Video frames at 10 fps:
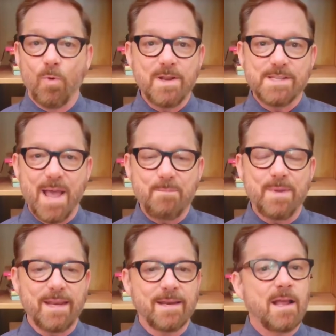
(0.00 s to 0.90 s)
does that
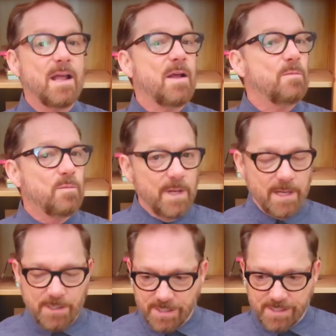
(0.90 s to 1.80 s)
mean?
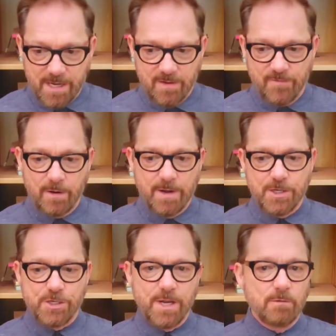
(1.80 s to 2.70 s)
Just in a very
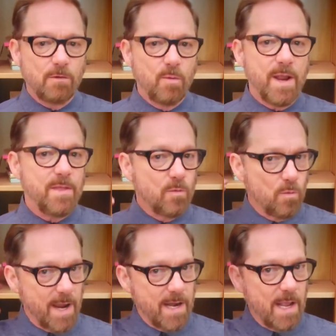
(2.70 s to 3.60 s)
general way, the
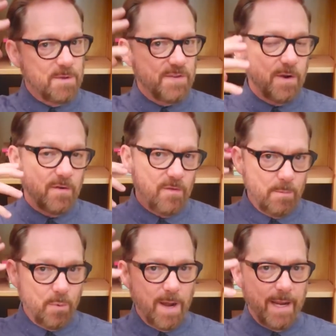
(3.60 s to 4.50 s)
right hemisphere of
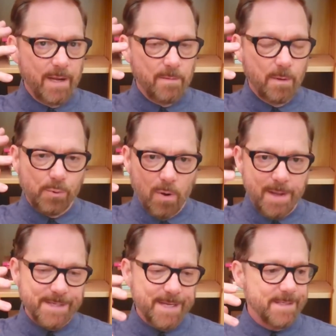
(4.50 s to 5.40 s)
our brain
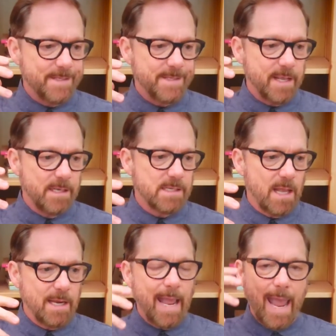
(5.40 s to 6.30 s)
processes things
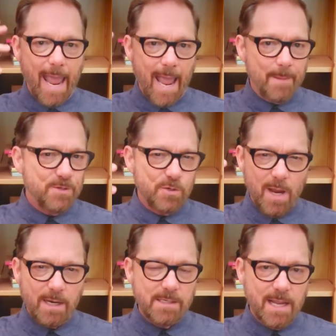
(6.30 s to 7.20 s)
like
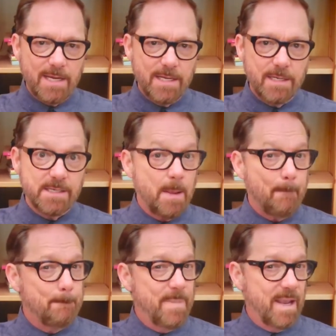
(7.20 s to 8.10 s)
abstract ideas,
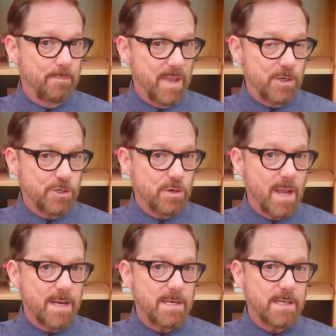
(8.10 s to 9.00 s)
big picture
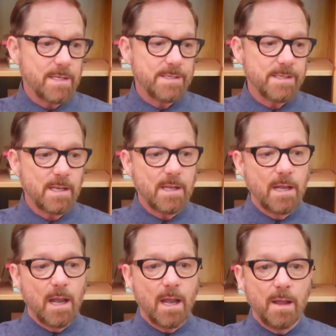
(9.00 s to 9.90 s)
ideas,
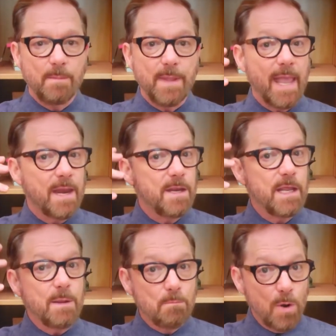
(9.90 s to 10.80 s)
and
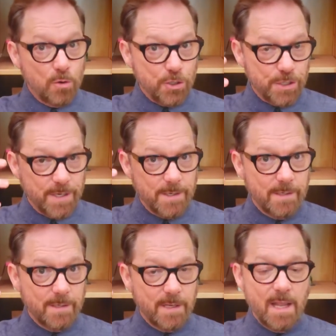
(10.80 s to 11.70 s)
emotion.
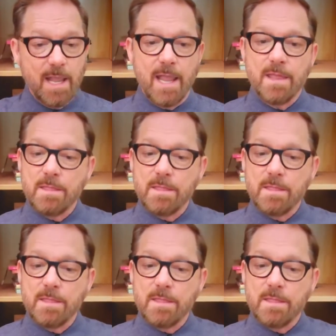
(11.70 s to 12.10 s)
And the